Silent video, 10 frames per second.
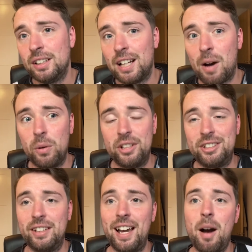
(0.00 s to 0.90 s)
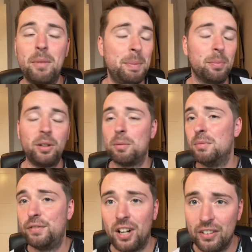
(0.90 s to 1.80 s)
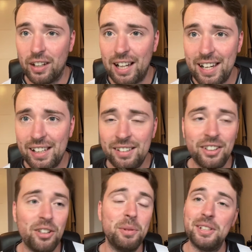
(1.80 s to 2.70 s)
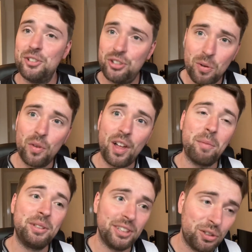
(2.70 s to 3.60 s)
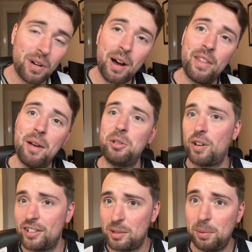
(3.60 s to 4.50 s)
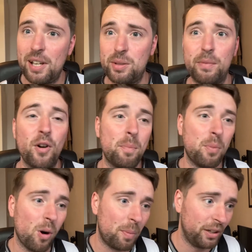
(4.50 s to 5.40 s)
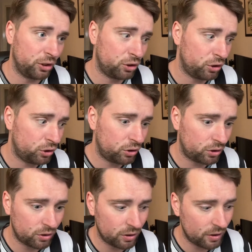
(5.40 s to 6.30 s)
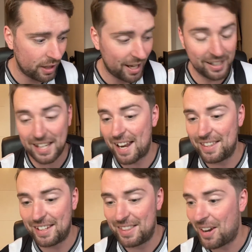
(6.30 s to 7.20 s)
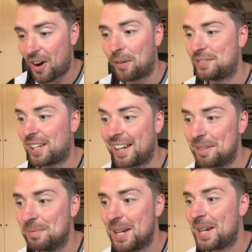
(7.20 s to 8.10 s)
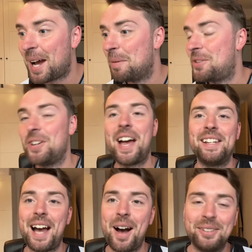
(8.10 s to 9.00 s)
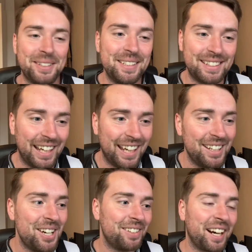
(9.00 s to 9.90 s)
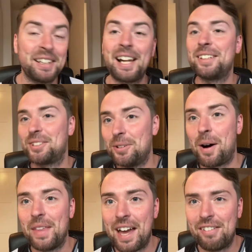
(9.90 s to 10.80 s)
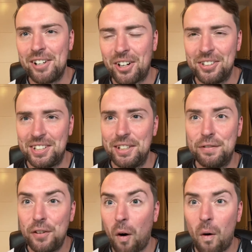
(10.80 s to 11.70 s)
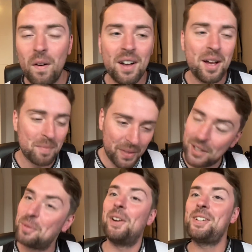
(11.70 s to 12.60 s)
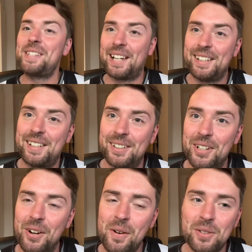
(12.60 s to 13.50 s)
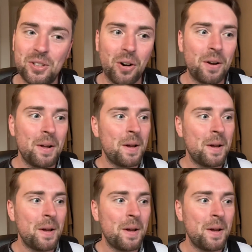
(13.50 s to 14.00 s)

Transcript: I would have said how many people can we fit on the line. You know, we didn't do that. We did go out there, we tried to play some football, but it just, and again, in the half time, I'm sure Eddie Howe didn't say, right lads, go out there and concede 4, but that's what it looked like, you know. So